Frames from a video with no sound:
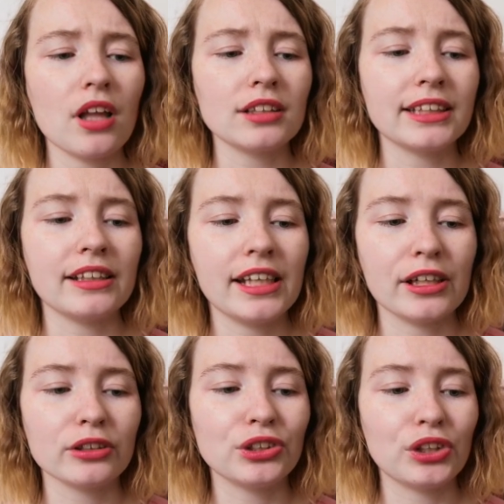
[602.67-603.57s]
a lot in
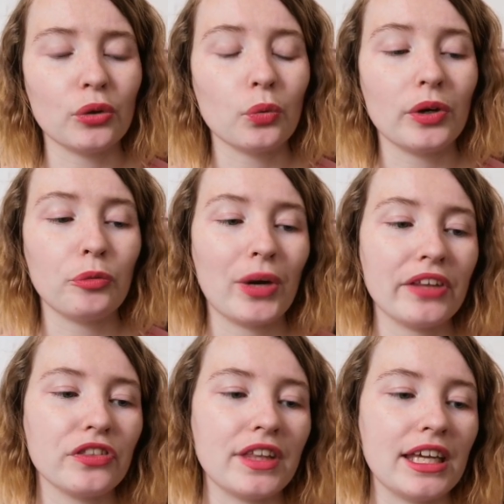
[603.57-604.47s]
here to do
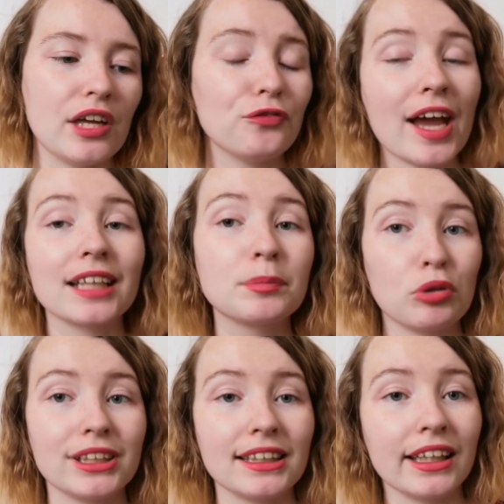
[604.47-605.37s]
with the effects
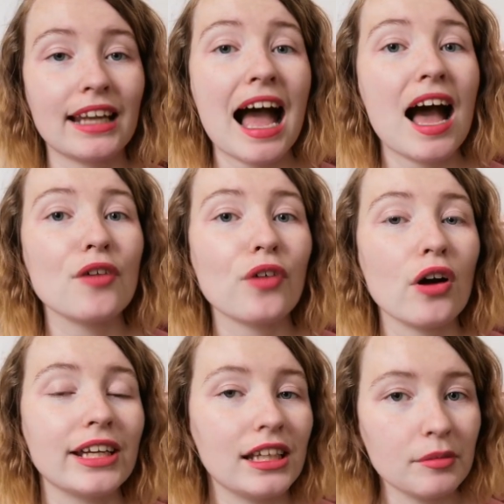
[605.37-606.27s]
prison can have
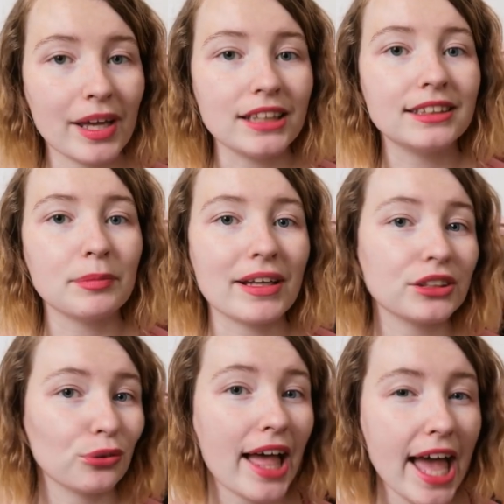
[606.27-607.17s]
on inmates'
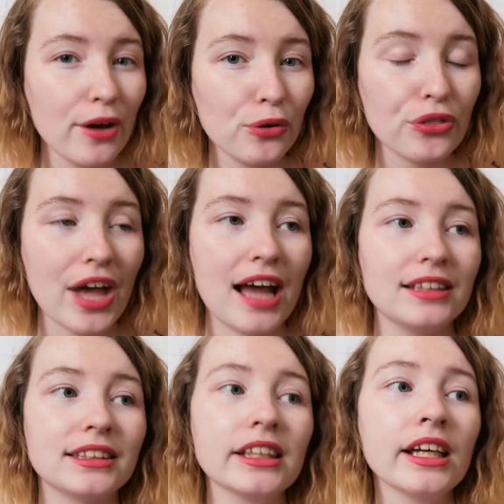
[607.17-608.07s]
mental health.
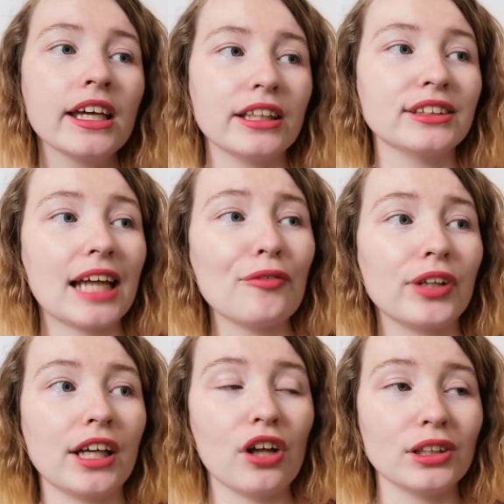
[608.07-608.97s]
And there's
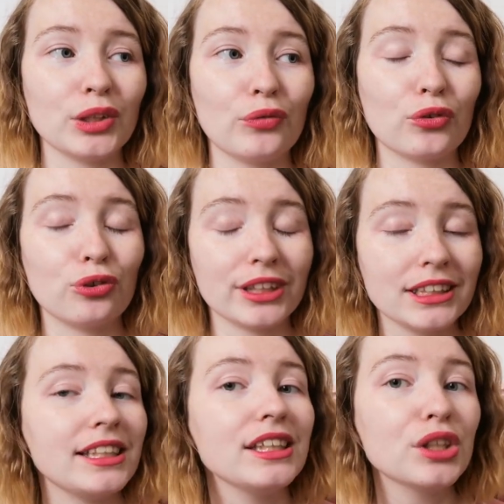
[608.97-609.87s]
definitely a lot of
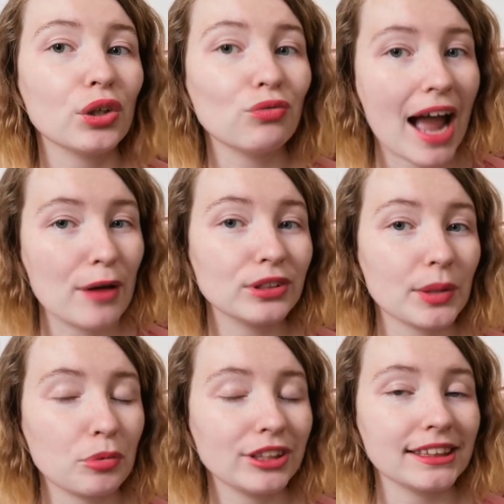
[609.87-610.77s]
critique around
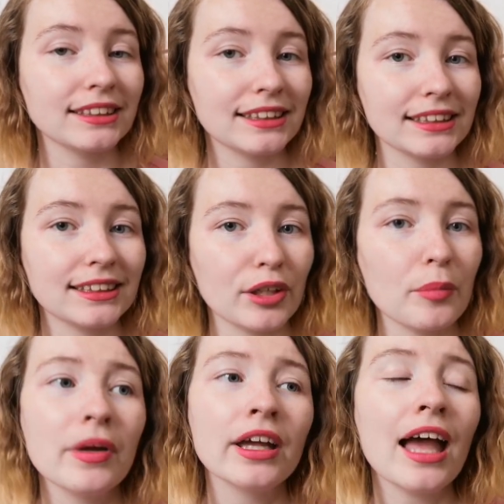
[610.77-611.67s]
the prison
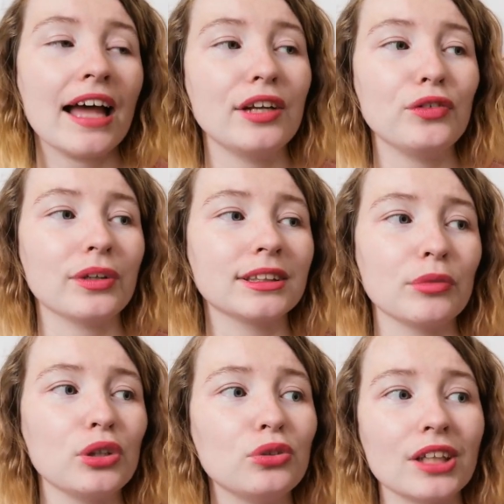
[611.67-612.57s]
system. And if you are
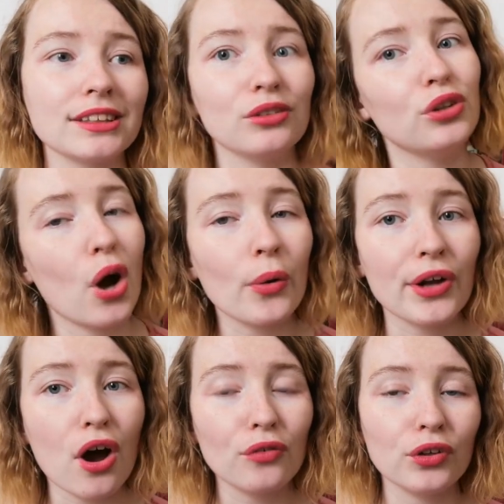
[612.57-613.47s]
someone who doesn't know an
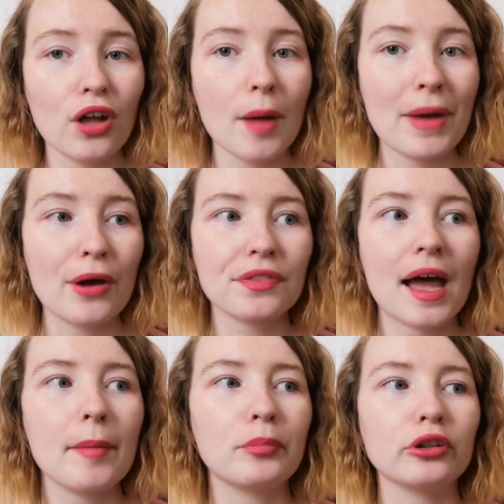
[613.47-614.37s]
awful lot about
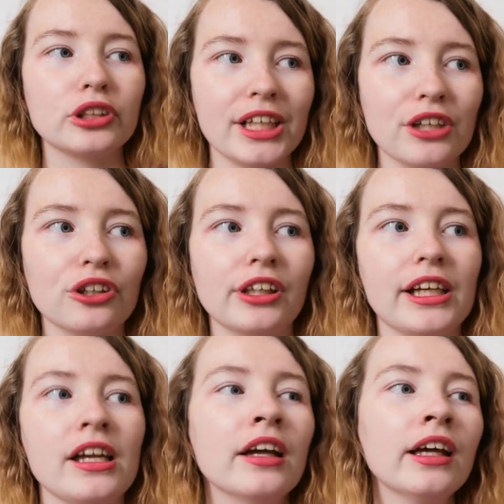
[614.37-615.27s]
that,
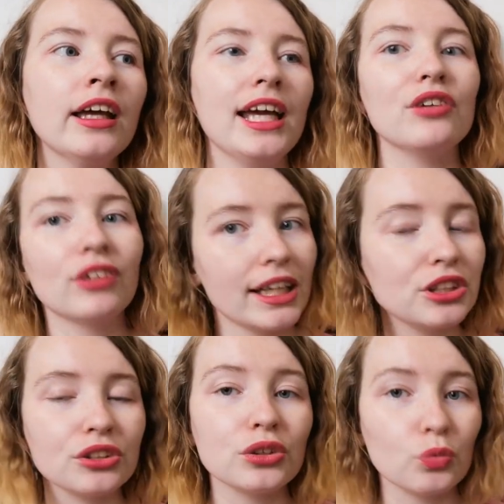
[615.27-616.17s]
particularly in
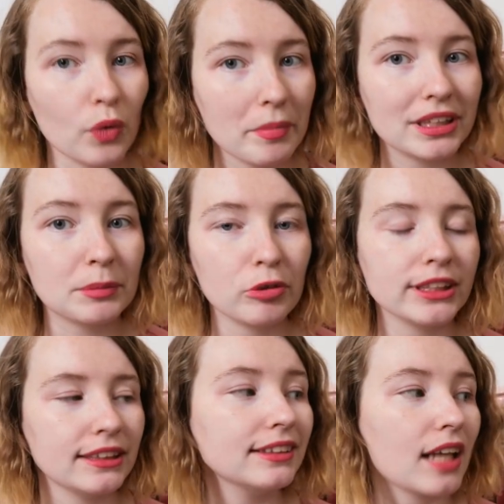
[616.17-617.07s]
relation to women's
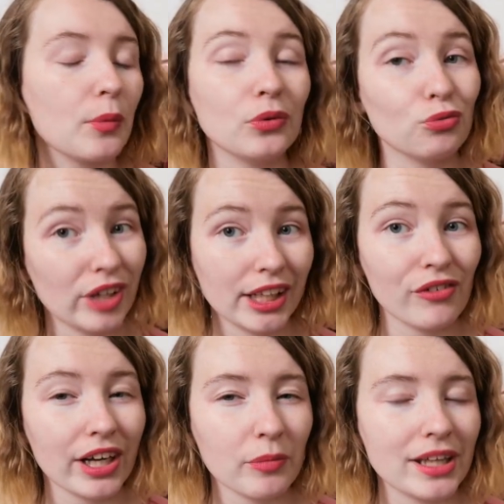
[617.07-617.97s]
prisons, I would really
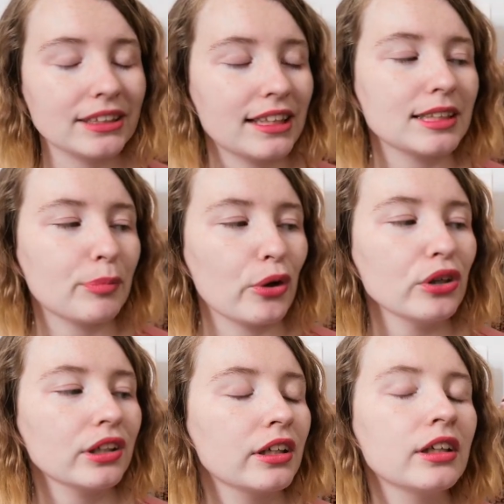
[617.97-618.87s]
recommend this
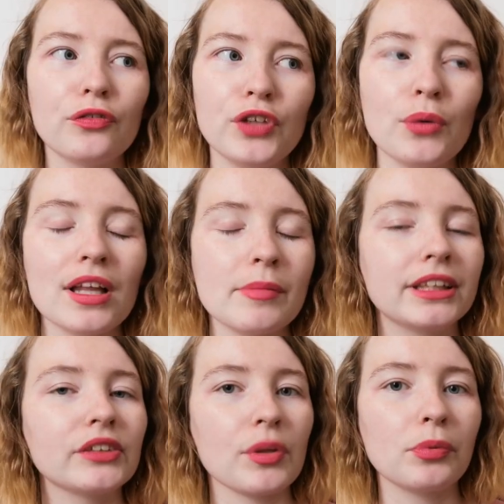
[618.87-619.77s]
book. There are a few
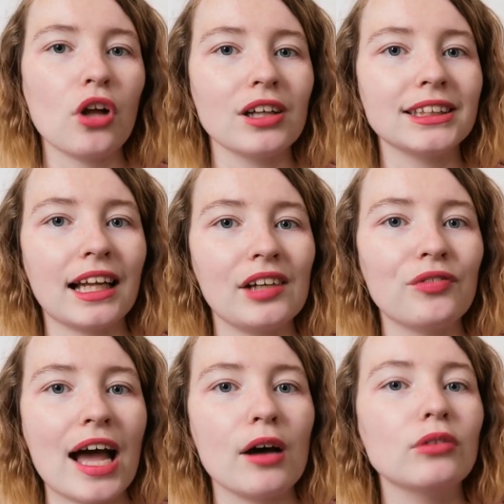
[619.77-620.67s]
elements of the plot that I
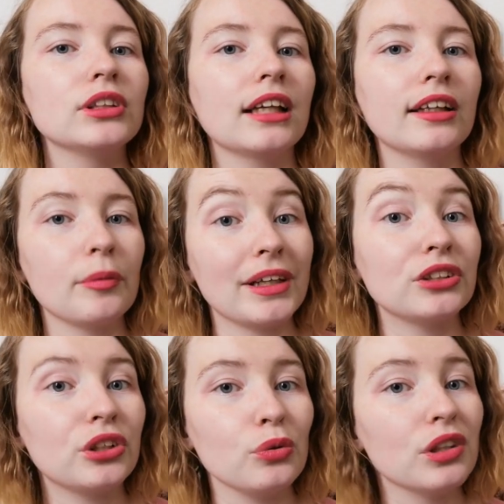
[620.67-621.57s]
found a little bit
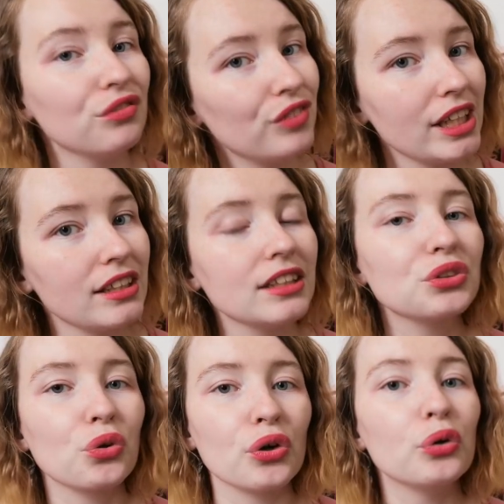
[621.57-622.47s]
too convenient
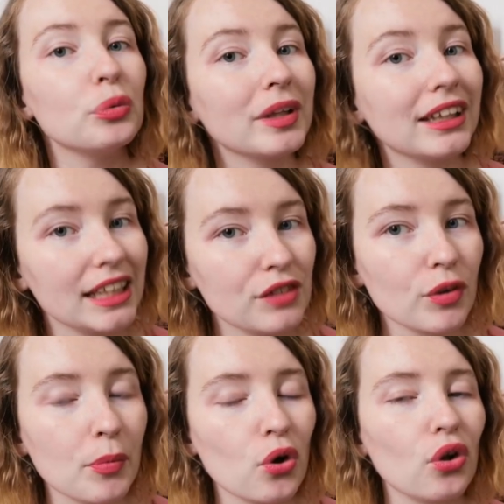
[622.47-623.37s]
or
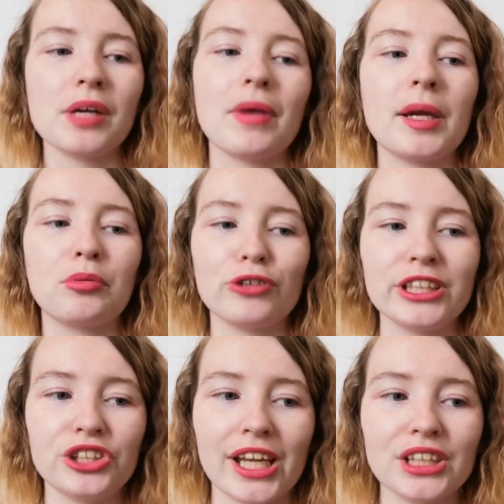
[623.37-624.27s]
unbelievable. I think my
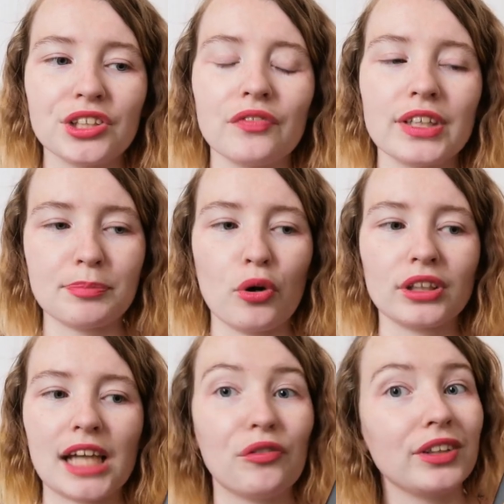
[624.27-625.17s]
appreciation of this
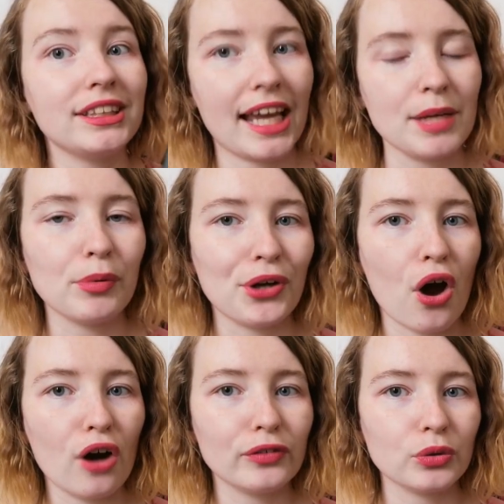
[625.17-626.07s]
book definitely tapered
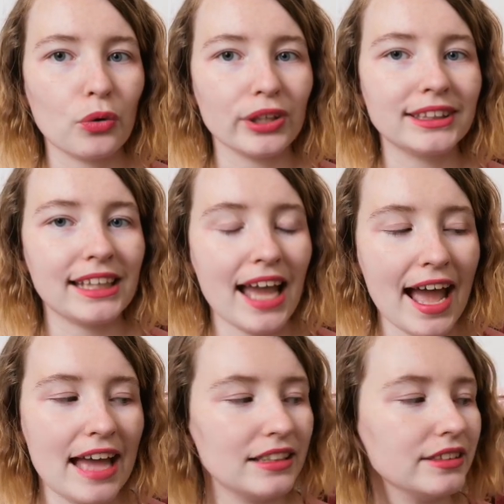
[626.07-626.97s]
off towards the
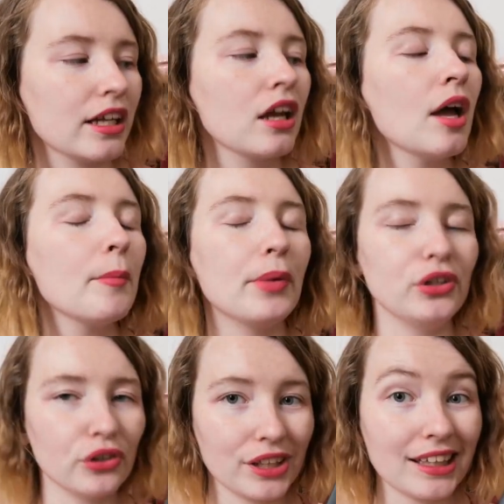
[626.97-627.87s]
end,
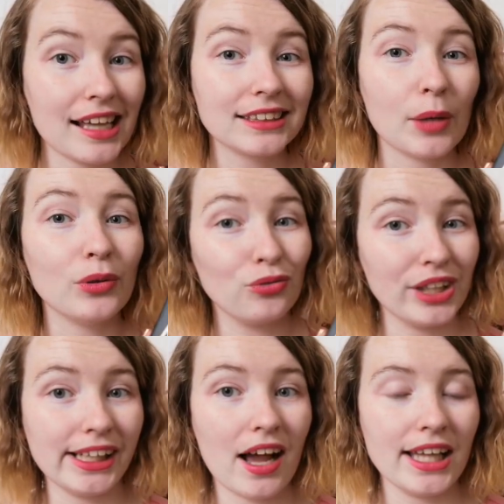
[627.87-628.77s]
but nonetheless, I would
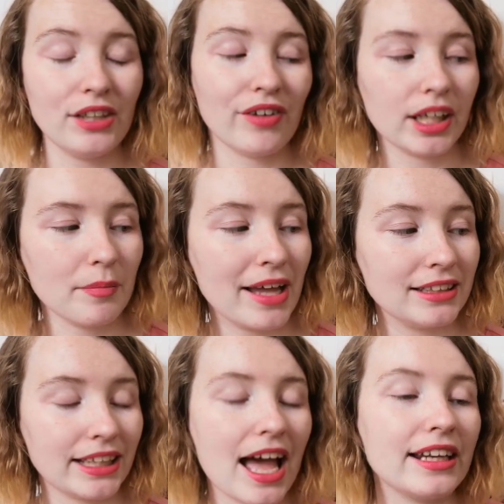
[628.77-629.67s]
really highly
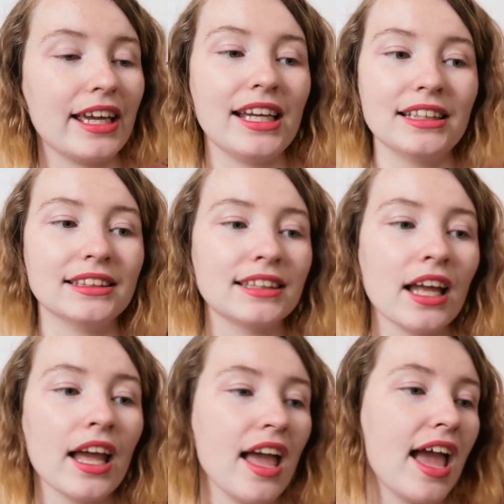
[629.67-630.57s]
recommend it. And it is
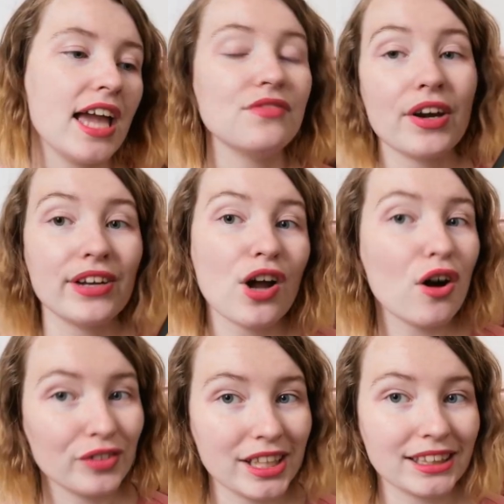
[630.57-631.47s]
a very
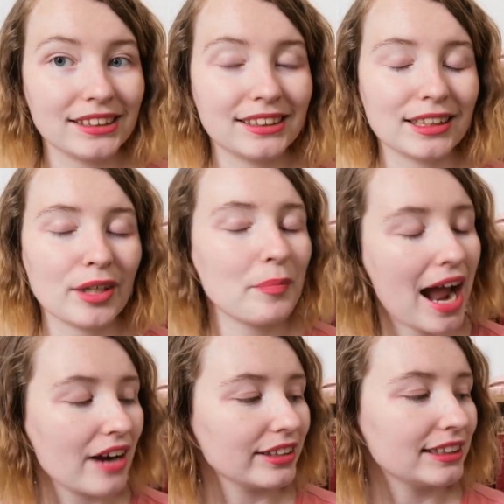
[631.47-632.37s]
obvious
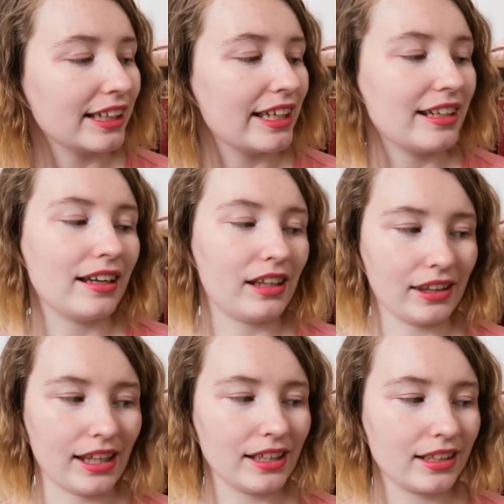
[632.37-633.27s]
comparison, and I
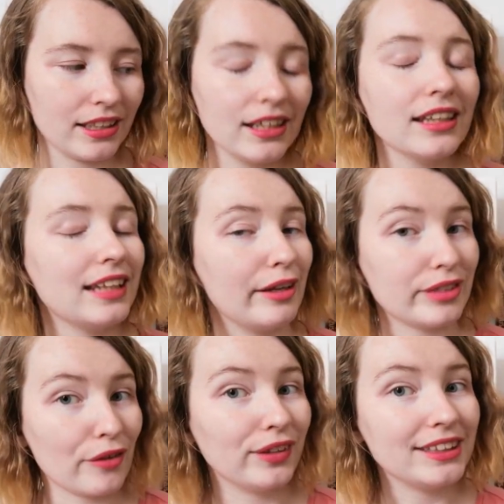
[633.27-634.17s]
think they've
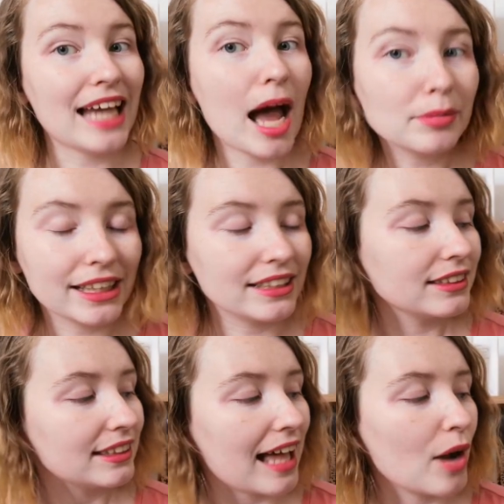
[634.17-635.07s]
definitely tapped
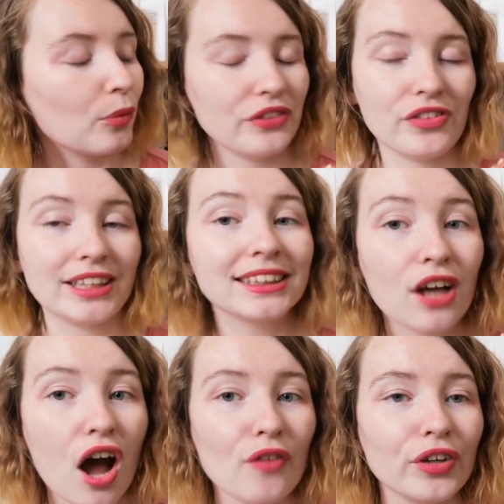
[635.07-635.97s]
into that with this
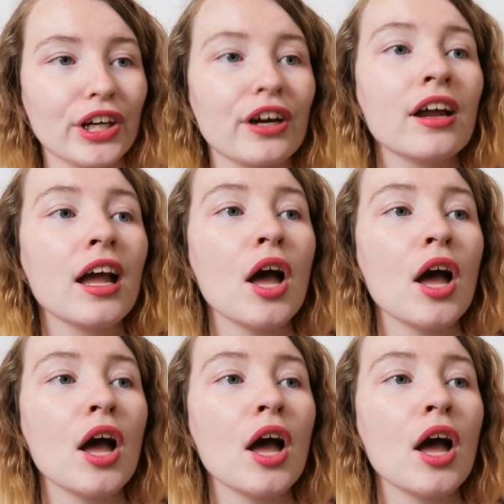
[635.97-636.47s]
cover.